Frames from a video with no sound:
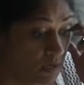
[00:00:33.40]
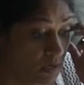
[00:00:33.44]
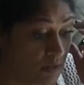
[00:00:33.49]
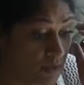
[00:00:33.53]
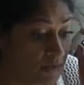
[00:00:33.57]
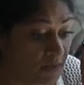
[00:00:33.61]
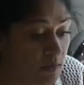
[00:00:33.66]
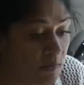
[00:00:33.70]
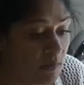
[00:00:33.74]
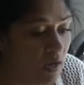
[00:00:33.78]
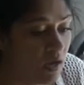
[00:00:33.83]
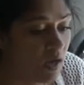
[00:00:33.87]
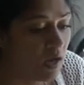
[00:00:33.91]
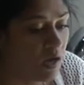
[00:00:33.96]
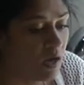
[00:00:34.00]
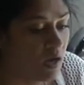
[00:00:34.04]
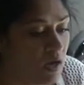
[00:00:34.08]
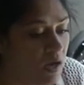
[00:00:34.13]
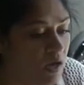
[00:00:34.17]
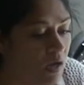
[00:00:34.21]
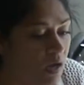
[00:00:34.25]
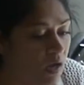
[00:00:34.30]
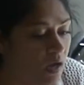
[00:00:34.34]
So
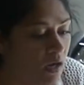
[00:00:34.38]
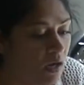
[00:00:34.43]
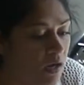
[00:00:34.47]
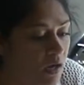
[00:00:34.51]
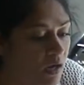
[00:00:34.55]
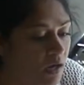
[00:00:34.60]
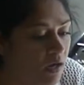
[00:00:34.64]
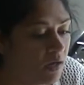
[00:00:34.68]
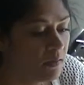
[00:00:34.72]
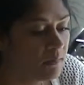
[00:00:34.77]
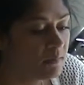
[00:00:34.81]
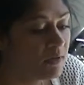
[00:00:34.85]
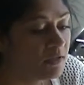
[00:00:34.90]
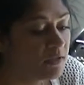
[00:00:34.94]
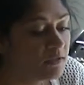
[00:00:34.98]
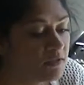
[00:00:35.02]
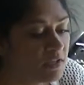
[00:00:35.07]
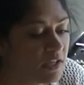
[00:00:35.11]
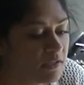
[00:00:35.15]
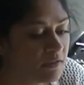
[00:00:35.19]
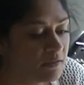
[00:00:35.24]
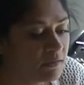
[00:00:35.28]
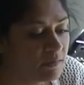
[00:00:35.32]

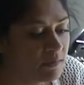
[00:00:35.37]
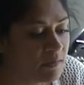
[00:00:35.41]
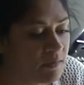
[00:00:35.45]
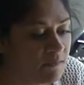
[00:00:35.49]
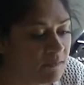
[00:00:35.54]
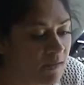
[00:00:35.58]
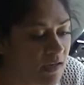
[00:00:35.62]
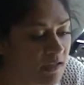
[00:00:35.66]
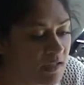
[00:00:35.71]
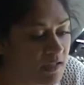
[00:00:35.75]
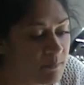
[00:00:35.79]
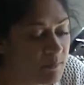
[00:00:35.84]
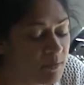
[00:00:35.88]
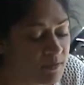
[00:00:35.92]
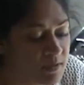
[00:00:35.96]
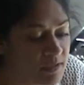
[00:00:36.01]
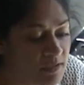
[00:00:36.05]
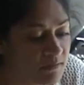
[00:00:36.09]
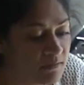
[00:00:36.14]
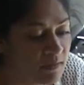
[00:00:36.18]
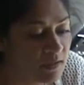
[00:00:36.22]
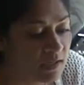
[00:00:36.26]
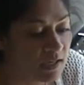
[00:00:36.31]
generally we find that
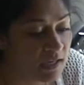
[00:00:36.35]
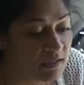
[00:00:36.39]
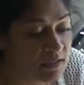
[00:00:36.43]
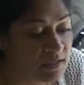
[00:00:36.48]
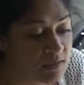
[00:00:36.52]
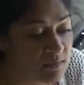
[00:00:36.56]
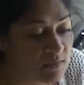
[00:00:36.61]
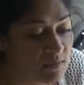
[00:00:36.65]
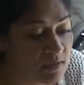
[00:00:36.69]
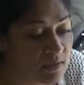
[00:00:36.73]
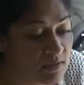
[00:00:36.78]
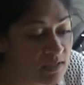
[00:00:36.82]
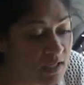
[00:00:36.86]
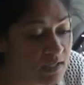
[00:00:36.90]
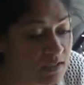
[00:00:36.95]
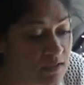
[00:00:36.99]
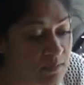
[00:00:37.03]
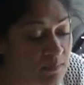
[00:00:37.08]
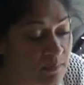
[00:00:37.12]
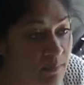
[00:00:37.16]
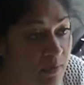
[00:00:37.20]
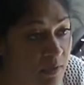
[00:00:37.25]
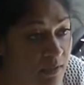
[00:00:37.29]
most of our customers tend
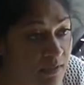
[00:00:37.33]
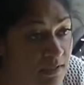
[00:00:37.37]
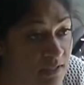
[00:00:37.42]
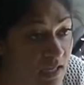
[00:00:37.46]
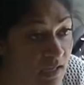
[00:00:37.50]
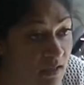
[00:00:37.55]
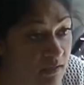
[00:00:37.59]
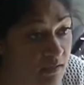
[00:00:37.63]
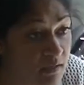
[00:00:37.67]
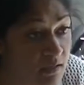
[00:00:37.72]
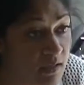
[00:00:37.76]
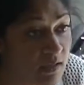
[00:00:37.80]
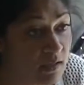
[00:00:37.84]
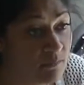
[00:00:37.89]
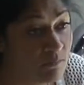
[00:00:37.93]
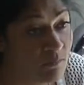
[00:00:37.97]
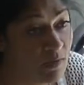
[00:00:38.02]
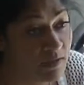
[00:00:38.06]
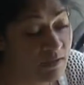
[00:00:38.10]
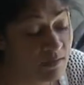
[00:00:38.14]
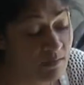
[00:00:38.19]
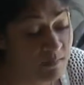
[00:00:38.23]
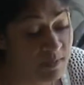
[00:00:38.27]
to put down,
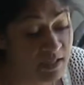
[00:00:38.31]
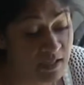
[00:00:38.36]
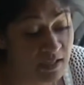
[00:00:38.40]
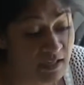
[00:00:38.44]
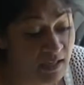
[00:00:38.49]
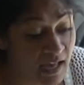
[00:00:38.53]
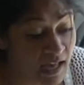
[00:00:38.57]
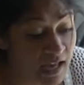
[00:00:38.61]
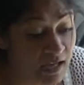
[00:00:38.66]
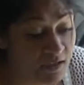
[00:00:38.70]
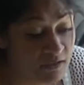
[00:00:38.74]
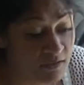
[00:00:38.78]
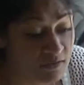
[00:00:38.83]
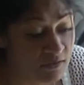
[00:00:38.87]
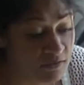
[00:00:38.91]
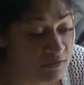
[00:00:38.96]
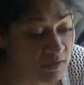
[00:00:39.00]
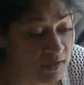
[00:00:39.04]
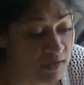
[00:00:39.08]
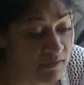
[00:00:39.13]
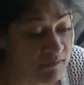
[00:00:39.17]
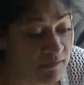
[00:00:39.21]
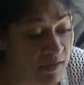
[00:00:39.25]
whether it be in cash or
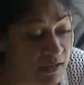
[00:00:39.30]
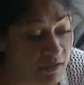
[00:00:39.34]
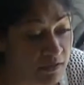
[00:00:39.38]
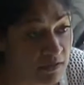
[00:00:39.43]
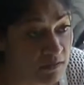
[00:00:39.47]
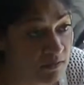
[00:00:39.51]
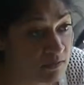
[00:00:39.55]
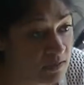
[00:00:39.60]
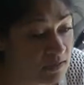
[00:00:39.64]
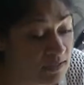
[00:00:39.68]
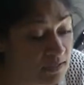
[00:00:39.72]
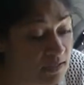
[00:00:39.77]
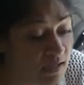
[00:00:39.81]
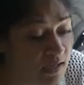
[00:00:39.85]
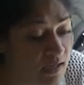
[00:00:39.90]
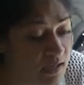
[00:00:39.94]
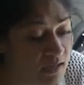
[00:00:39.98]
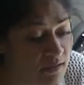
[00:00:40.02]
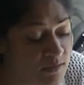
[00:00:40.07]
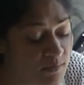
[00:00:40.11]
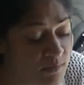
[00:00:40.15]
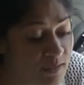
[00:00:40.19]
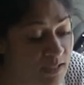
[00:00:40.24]
trade values,
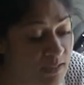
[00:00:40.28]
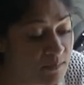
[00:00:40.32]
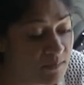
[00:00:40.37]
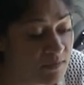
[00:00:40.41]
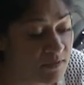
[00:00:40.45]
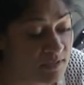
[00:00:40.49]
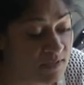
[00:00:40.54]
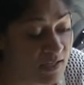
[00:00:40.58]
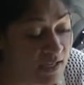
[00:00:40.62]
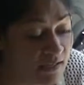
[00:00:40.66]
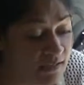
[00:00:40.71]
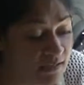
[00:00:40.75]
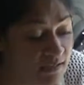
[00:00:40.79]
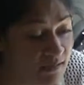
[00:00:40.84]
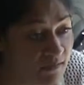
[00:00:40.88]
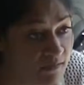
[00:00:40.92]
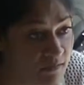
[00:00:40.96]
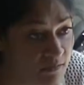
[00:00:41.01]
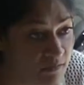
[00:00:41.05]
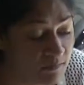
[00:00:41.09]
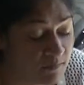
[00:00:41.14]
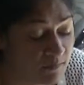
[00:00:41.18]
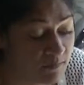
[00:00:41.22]

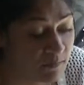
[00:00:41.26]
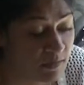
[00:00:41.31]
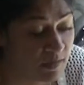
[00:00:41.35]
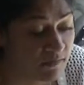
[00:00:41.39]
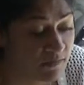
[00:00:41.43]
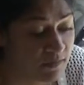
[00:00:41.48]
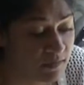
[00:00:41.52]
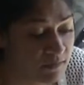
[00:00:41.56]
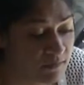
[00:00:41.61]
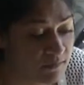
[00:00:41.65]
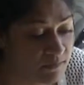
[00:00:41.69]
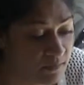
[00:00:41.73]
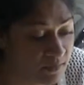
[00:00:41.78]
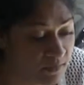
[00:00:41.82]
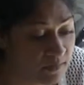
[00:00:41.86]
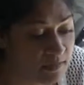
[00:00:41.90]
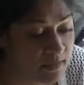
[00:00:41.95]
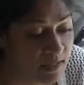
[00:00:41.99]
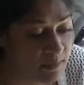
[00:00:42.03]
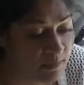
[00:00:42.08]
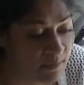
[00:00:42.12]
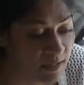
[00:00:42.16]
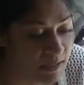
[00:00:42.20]
20% for their
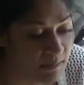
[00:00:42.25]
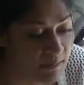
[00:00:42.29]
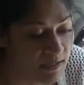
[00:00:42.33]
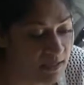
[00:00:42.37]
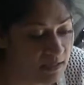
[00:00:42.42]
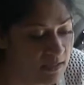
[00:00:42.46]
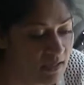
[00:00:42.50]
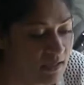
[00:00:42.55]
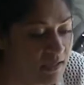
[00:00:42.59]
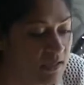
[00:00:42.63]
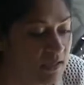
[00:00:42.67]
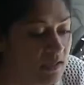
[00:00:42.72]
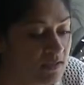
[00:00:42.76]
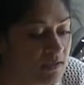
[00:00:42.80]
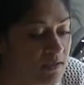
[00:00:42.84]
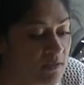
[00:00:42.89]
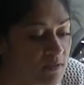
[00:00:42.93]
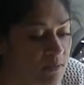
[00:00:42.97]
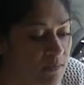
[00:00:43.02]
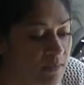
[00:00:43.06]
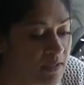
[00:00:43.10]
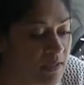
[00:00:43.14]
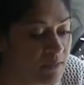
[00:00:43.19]
down payment. So
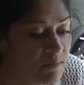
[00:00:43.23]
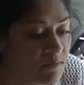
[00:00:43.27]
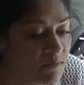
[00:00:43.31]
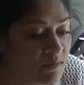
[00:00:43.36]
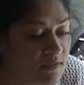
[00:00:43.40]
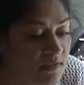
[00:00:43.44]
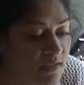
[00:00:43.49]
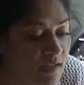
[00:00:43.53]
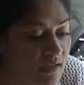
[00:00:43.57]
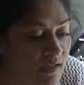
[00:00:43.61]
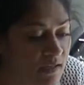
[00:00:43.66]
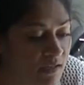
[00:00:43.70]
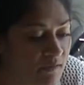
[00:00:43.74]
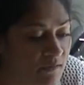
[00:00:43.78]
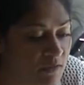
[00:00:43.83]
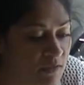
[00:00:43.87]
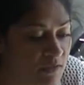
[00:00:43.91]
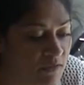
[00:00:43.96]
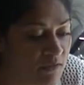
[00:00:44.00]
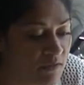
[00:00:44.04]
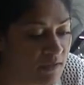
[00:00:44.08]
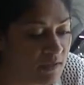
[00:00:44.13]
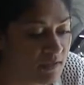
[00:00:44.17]
20% of
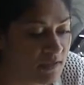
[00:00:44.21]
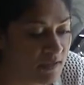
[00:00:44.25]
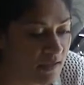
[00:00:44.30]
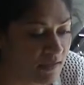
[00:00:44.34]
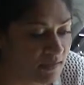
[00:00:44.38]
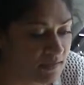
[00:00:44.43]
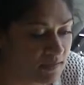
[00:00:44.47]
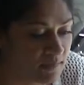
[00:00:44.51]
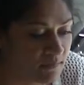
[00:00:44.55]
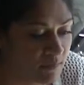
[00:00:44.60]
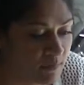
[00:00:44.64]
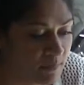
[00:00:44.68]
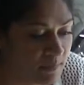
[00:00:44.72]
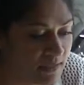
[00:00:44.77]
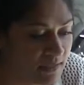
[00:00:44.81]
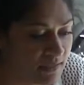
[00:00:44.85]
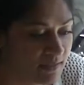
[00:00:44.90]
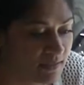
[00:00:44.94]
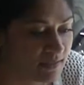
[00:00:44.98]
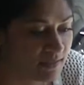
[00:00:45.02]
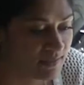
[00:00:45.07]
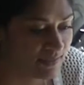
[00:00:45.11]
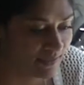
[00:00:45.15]
your $30,000 will be
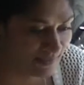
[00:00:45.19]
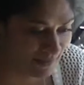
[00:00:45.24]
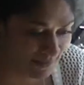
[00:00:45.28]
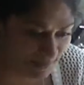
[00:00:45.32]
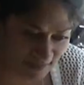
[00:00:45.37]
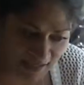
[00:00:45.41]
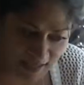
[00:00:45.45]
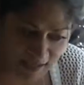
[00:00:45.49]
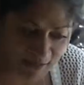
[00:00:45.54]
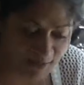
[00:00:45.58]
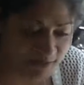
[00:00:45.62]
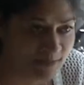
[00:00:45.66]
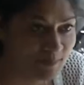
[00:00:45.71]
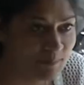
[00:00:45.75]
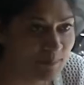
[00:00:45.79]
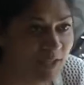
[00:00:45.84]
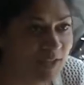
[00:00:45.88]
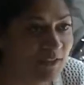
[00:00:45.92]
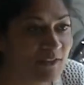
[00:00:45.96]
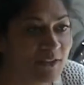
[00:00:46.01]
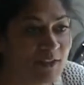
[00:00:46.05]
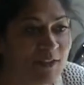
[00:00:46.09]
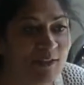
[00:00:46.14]
$6,000.
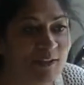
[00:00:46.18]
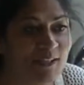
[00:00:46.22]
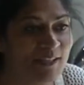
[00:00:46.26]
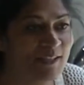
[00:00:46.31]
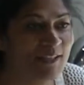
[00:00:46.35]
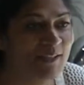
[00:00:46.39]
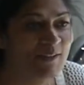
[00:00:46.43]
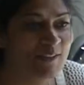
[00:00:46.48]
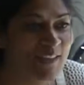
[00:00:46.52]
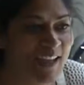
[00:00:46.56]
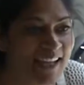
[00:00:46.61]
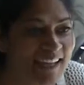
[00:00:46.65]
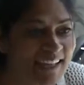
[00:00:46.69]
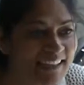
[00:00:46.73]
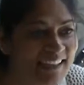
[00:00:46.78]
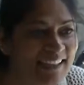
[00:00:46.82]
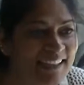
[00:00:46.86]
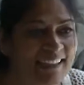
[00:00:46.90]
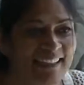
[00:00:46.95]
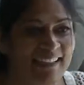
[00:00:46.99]
Apparently you already know that.